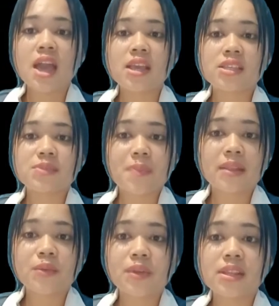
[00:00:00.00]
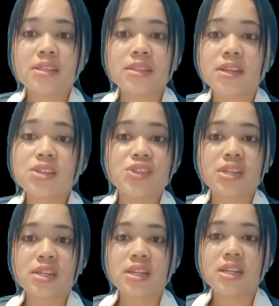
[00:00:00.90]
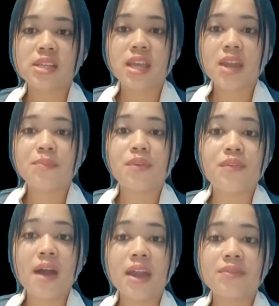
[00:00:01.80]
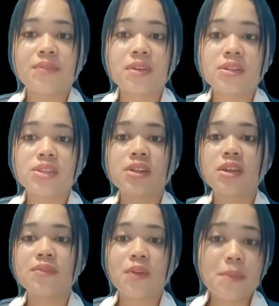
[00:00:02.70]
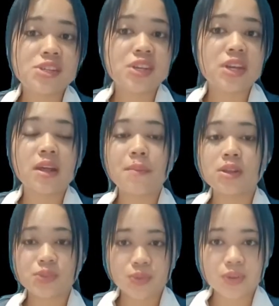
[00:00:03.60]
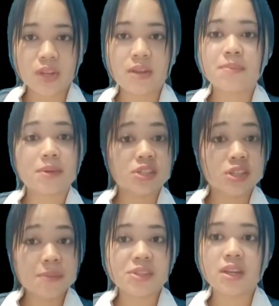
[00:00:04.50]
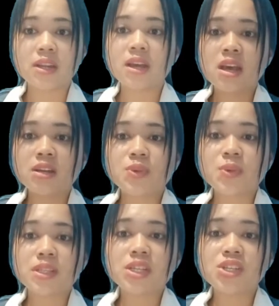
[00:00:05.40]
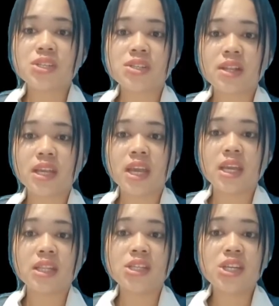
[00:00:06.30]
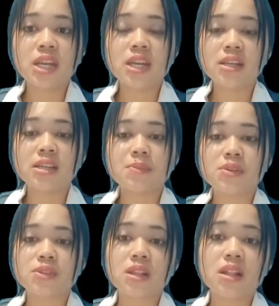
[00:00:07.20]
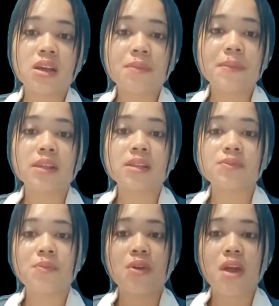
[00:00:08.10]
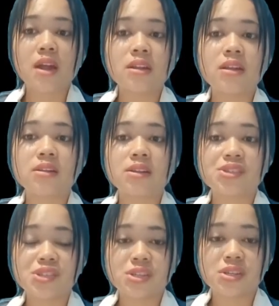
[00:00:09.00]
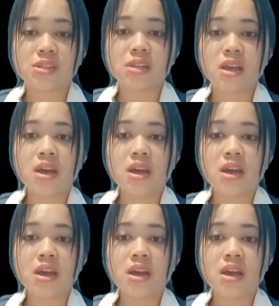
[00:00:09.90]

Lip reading: expect with this research, this can provide future information about student perception toward teacher strategy in teaching English, personal competence for other researchers.